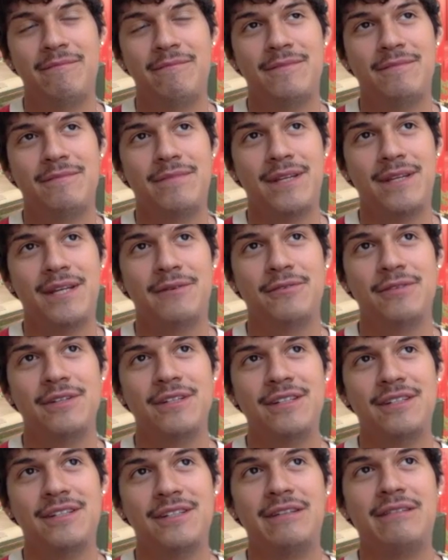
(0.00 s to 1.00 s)
be able
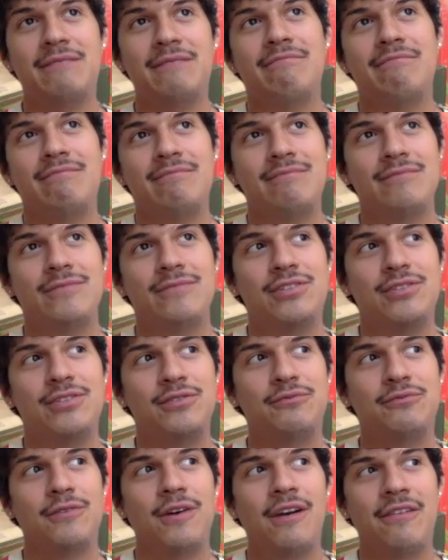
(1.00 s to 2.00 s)
to shoot
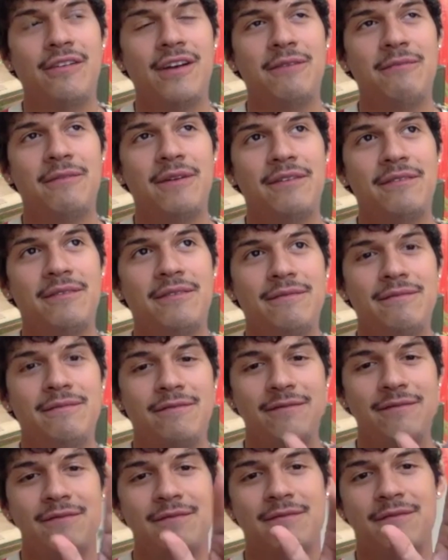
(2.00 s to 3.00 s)
water out of my
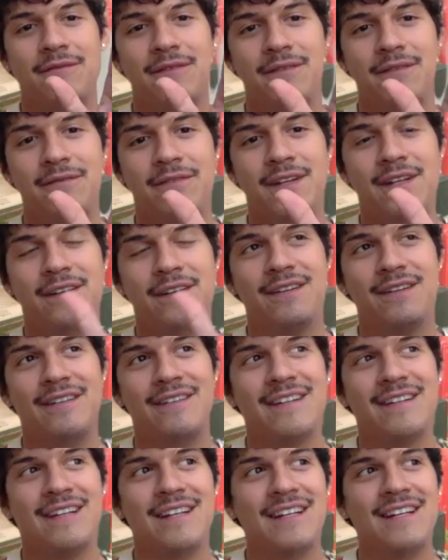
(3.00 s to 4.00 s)

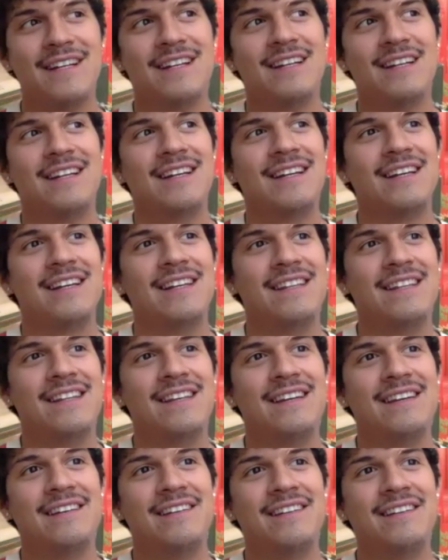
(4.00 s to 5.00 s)
finger, and then